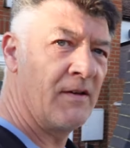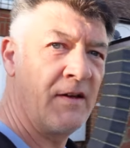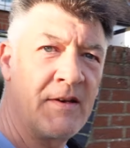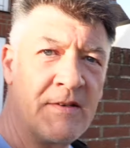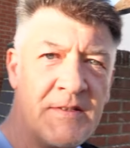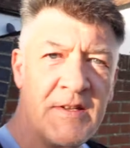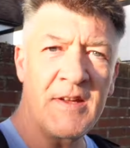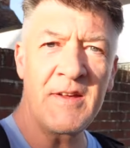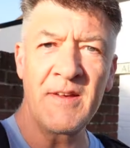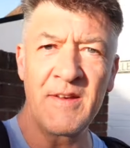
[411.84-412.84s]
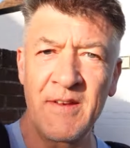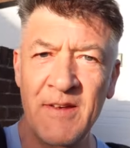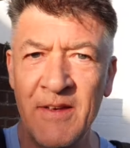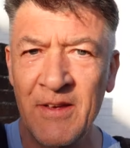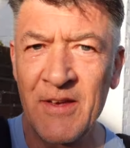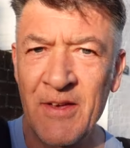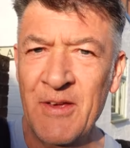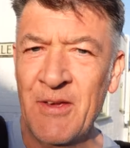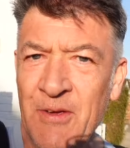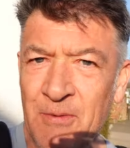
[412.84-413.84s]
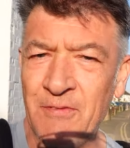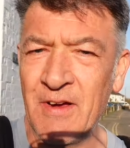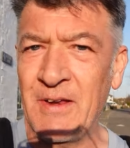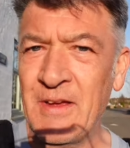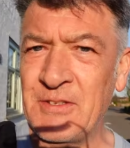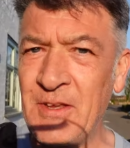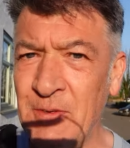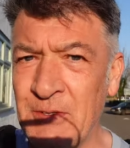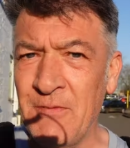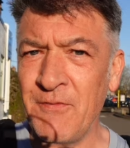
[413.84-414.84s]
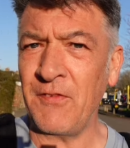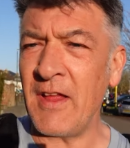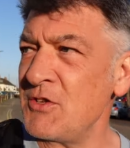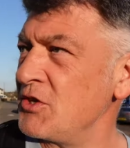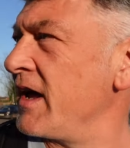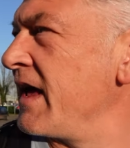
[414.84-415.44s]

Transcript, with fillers: and uh, find ourselves in Fletcher